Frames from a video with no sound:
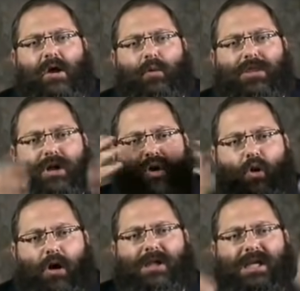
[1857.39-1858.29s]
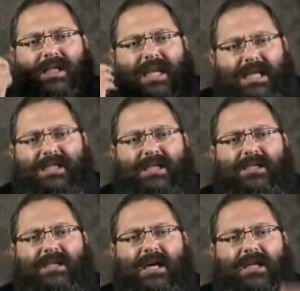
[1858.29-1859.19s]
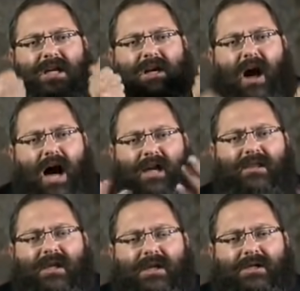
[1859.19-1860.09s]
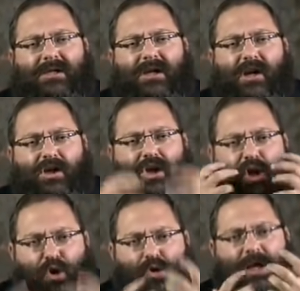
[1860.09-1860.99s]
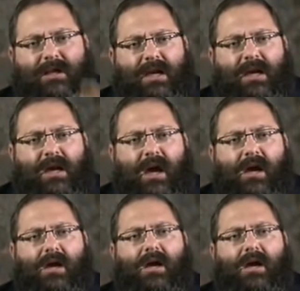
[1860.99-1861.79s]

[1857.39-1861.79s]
with the call to decency, to kindness, to unity,